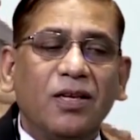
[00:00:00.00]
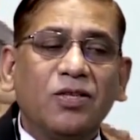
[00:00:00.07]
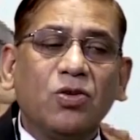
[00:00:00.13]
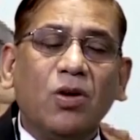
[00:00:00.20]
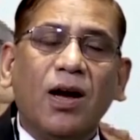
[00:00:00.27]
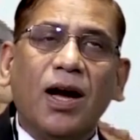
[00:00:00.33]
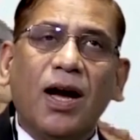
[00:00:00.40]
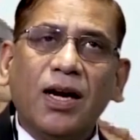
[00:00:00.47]

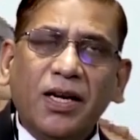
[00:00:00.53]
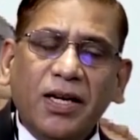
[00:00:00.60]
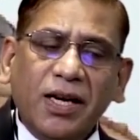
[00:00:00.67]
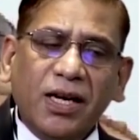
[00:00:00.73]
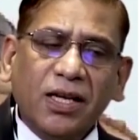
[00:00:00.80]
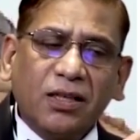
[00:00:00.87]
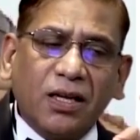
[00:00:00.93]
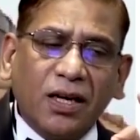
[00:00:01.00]
So
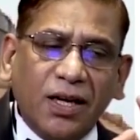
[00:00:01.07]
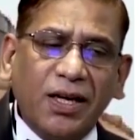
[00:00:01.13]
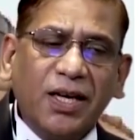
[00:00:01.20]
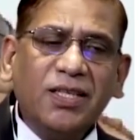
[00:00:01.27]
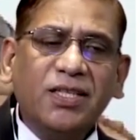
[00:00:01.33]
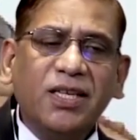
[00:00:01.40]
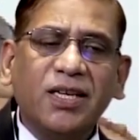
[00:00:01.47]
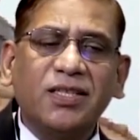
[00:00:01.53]
Article
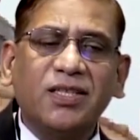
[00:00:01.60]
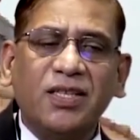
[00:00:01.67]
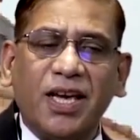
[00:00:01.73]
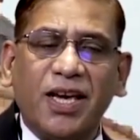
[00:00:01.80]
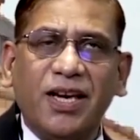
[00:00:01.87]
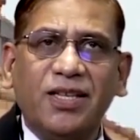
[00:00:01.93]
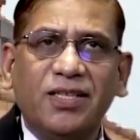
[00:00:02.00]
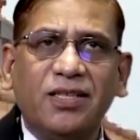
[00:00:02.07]
36
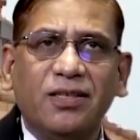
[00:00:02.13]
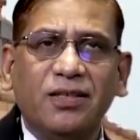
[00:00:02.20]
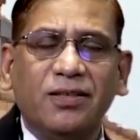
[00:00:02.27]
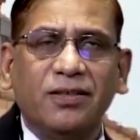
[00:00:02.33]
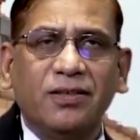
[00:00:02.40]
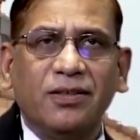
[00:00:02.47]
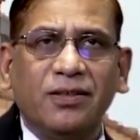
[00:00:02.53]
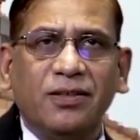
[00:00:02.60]
says
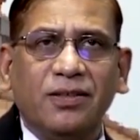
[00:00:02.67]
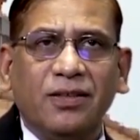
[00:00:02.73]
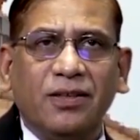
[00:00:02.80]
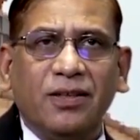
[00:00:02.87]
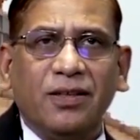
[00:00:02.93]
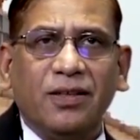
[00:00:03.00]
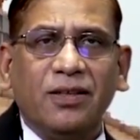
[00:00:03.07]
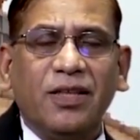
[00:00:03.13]

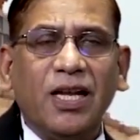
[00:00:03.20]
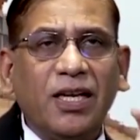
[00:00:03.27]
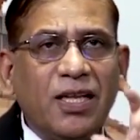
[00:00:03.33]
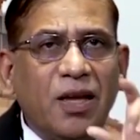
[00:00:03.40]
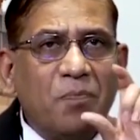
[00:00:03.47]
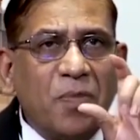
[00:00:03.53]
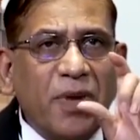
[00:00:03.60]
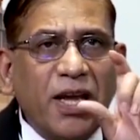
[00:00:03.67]
that
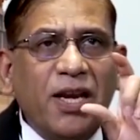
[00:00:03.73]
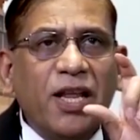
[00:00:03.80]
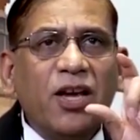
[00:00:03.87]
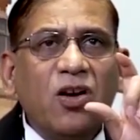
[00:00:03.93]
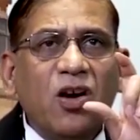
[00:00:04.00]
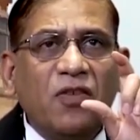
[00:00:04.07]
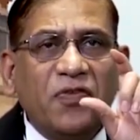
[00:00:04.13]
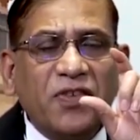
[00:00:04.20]
the
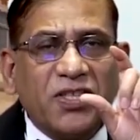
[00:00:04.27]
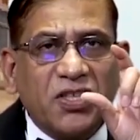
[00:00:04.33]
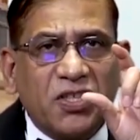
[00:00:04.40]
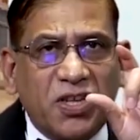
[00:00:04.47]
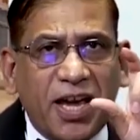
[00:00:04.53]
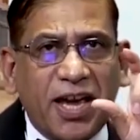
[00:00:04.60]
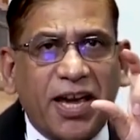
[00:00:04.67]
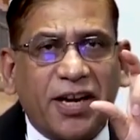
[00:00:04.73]
meaning of a
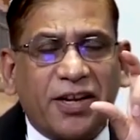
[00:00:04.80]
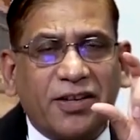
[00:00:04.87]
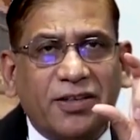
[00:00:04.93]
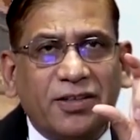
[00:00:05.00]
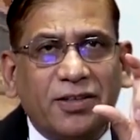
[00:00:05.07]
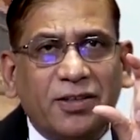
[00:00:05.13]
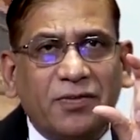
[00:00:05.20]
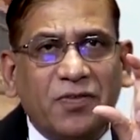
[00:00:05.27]
state,
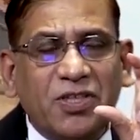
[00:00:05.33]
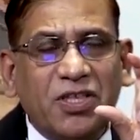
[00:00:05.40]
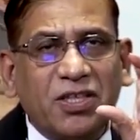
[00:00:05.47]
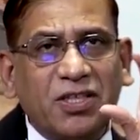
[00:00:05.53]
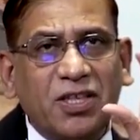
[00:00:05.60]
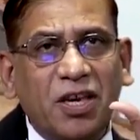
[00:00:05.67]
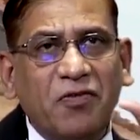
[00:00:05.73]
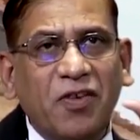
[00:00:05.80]
which
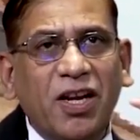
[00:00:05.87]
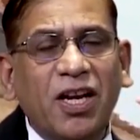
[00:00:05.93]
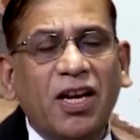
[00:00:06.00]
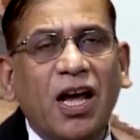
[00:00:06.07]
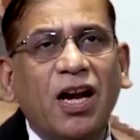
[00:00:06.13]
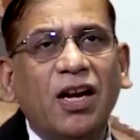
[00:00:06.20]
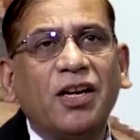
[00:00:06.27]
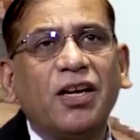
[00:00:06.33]
is given in
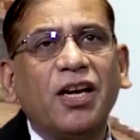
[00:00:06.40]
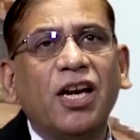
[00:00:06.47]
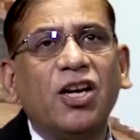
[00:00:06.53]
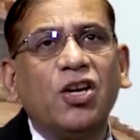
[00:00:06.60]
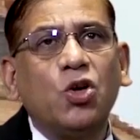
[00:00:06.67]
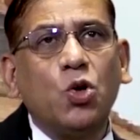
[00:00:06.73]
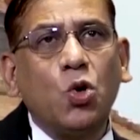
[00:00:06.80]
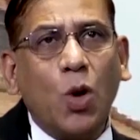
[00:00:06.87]

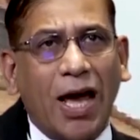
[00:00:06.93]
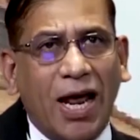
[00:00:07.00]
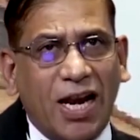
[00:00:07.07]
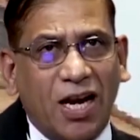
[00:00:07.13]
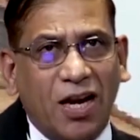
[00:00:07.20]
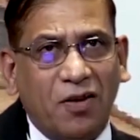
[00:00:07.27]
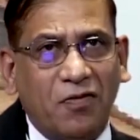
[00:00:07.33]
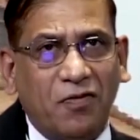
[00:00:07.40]
Article
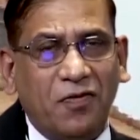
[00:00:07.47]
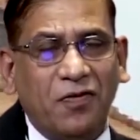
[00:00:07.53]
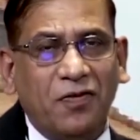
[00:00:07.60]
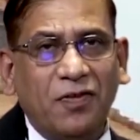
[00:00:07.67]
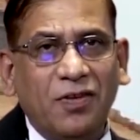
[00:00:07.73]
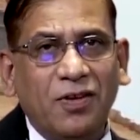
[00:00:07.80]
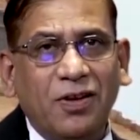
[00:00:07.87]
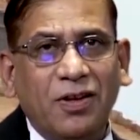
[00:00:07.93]
12,
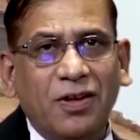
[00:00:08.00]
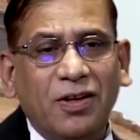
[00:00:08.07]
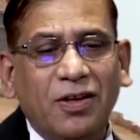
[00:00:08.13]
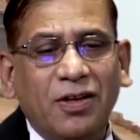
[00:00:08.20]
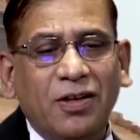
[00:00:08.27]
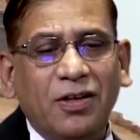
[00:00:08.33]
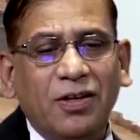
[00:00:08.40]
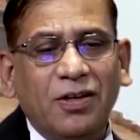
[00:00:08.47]

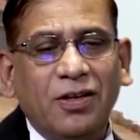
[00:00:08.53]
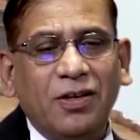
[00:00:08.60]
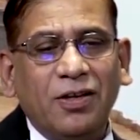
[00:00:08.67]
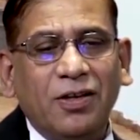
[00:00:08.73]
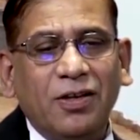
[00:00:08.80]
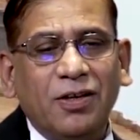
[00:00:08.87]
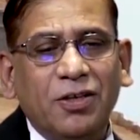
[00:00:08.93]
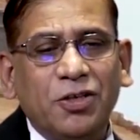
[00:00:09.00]

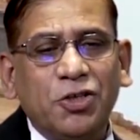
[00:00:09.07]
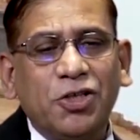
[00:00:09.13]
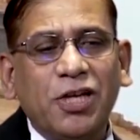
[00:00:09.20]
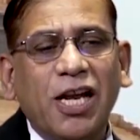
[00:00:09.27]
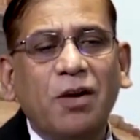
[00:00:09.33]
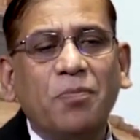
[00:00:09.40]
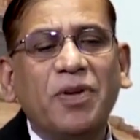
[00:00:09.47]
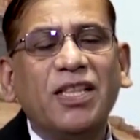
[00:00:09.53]

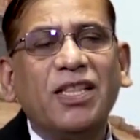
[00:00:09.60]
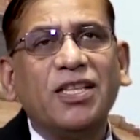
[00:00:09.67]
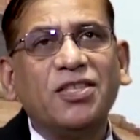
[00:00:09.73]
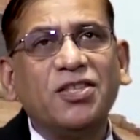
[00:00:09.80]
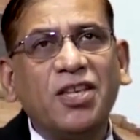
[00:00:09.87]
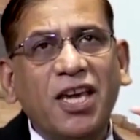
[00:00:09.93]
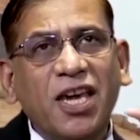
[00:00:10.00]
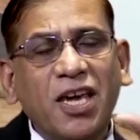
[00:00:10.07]
shall be the
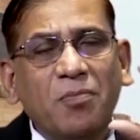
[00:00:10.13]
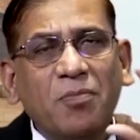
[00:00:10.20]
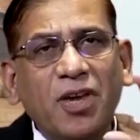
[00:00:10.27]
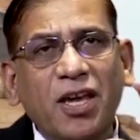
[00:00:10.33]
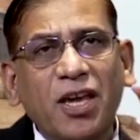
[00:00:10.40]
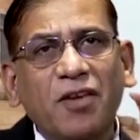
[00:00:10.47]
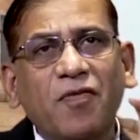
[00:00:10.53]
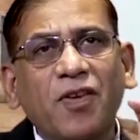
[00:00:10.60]

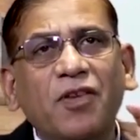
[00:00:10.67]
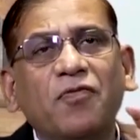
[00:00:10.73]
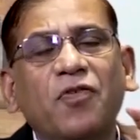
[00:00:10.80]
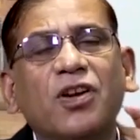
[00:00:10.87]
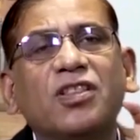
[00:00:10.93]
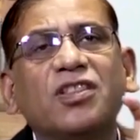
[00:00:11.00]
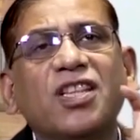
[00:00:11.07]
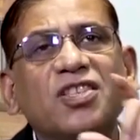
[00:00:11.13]
same even
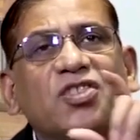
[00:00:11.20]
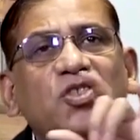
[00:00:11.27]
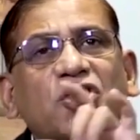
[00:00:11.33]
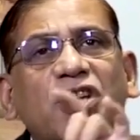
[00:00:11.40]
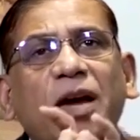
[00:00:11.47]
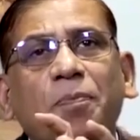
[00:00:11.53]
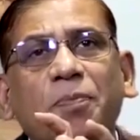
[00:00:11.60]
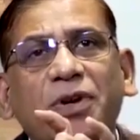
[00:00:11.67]
for this
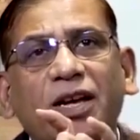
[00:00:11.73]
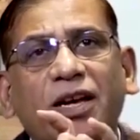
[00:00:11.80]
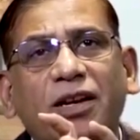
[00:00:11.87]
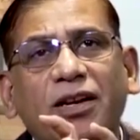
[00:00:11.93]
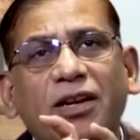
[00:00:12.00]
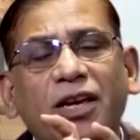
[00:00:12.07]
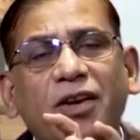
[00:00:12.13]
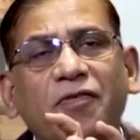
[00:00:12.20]

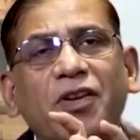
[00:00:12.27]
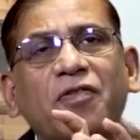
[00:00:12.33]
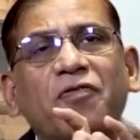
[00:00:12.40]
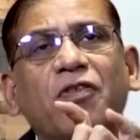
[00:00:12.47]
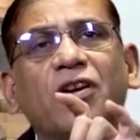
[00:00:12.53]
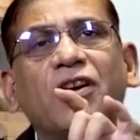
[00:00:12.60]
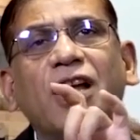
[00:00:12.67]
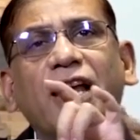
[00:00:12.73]
chapter, even
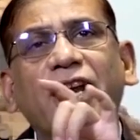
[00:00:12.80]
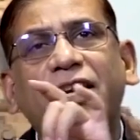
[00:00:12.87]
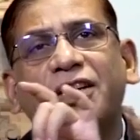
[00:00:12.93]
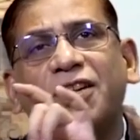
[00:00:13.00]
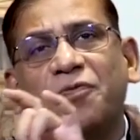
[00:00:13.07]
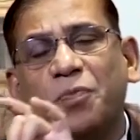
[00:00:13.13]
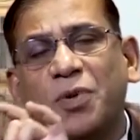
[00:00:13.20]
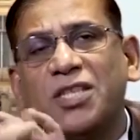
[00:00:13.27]
for
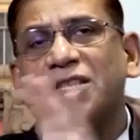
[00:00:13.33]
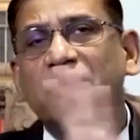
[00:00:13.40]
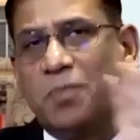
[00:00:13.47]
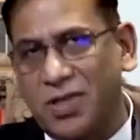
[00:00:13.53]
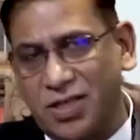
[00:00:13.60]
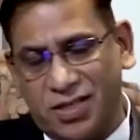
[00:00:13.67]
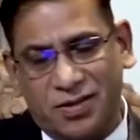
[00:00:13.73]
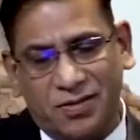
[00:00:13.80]
directive
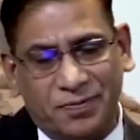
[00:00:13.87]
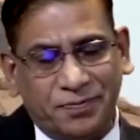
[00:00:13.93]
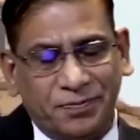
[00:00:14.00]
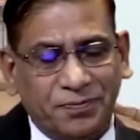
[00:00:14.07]
principles.